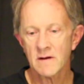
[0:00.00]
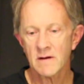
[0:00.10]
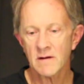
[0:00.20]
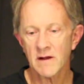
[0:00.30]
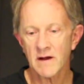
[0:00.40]

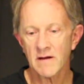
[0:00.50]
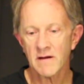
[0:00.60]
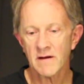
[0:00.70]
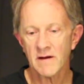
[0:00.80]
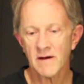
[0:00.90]
click
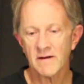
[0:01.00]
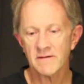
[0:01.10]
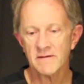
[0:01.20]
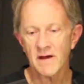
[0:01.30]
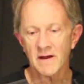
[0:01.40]

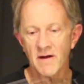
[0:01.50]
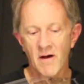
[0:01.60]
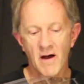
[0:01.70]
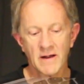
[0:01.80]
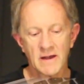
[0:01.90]
Assign
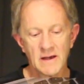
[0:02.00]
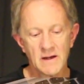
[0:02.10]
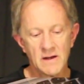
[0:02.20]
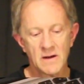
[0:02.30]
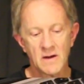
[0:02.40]

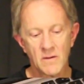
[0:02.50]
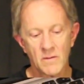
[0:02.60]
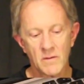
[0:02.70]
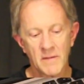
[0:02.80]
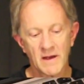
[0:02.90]
Hotkey.
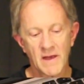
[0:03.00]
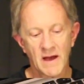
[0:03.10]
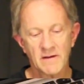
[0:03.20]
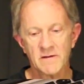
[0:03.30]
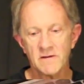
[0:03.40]
We'll make
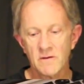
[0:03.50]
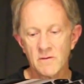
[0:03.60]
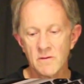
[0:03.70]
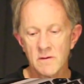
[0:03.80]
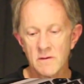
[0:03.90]
that
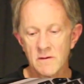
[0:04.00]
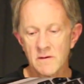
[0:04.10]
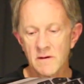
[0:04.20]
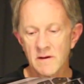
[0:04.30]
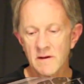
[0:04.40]
2.
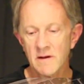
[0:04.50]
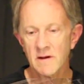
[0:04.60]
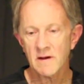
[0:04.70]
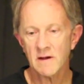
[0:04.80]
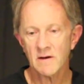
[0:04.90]

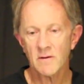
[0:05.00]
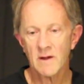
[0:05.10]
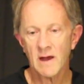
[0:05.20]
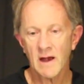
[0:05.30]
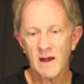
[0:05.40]
Hit
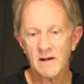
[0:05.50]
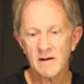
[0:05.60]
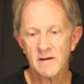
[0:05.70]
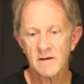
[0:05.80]
OK.